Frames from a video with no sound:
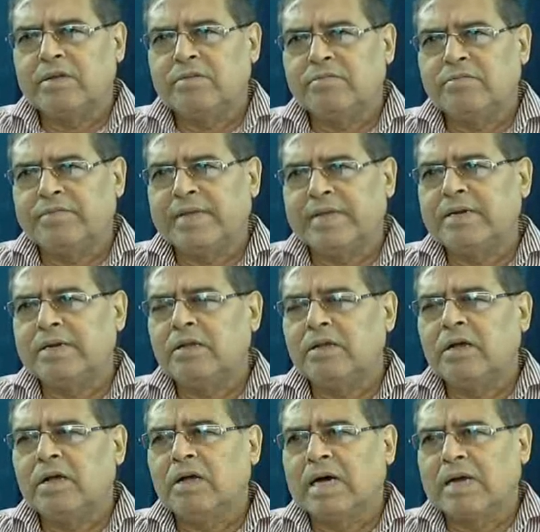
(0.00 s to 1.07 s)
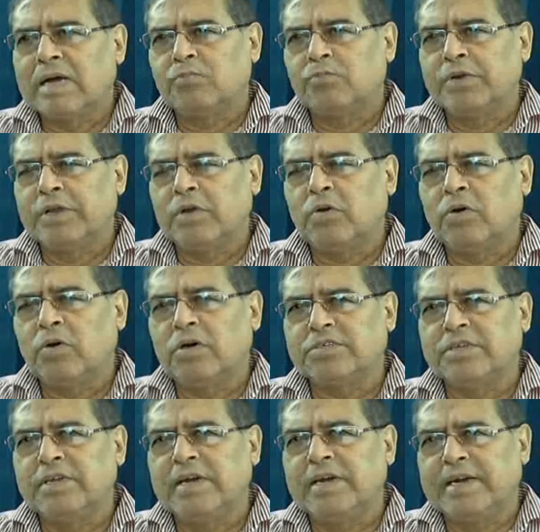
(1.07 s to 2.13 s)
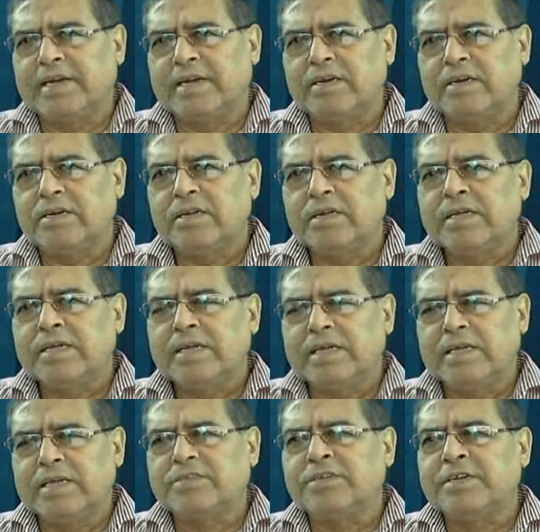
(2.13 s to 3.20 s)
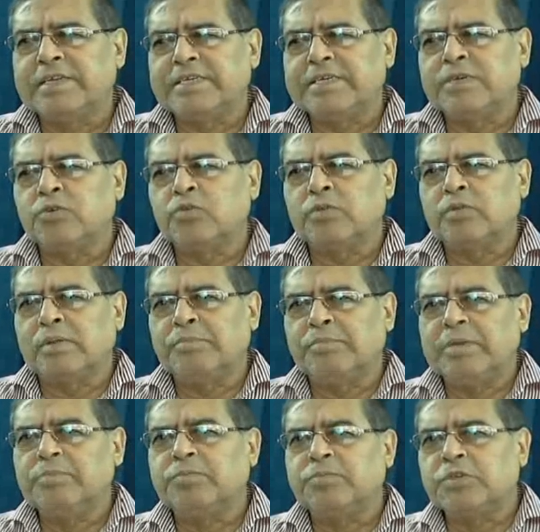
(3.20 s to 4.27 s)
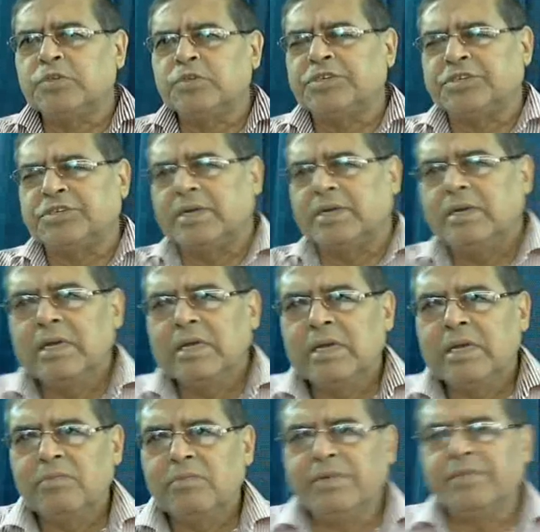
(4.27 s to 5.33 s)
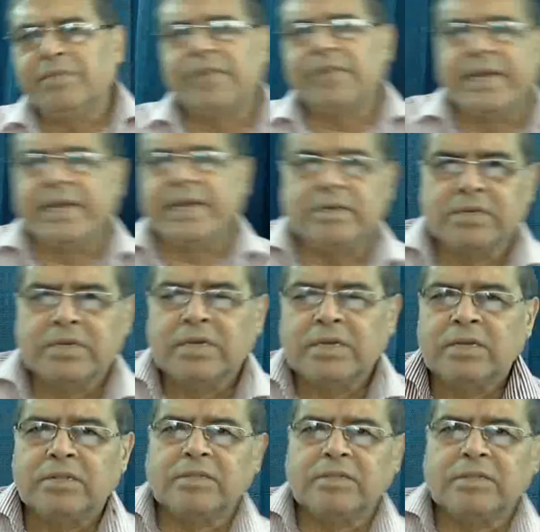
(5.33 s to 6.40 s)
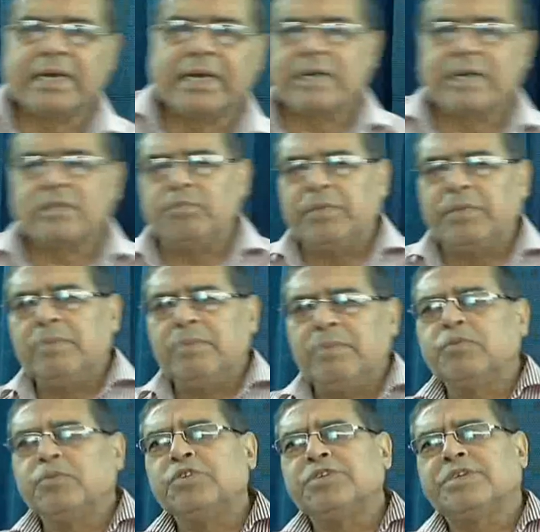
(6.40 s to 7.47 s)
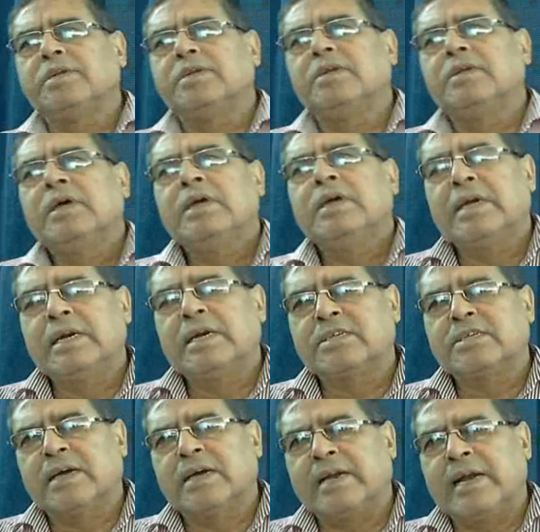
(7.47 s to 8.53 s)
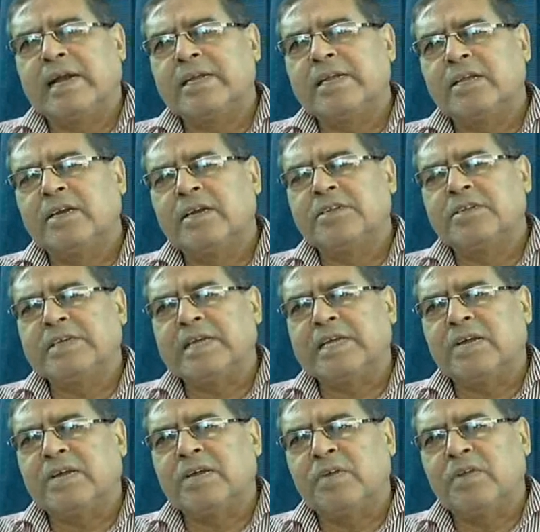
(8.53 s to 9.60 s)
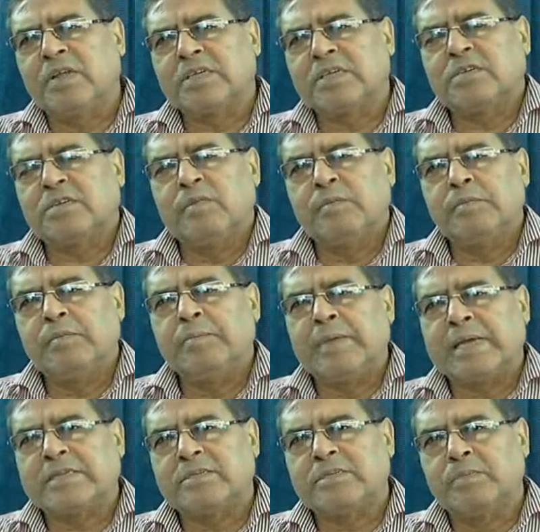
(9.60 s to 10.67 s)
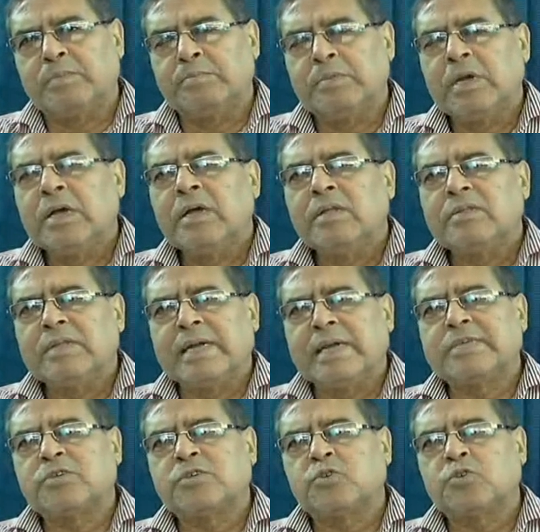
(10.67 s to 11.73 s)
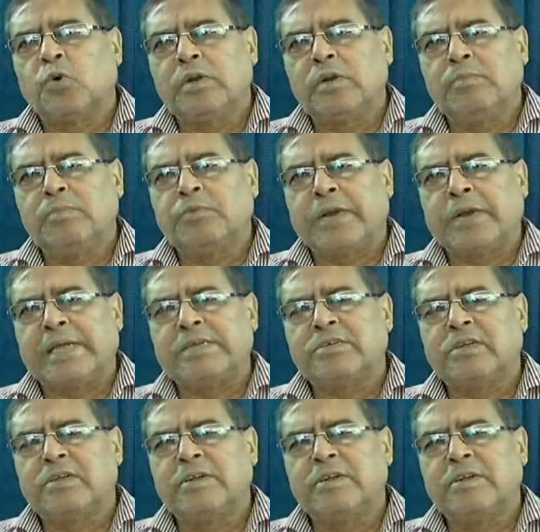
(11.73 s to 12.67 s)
when harmonic oscillator is reaching to the mean position, we find that at the mean position, its kinetic energy and velocity will be maximum. That is, total potential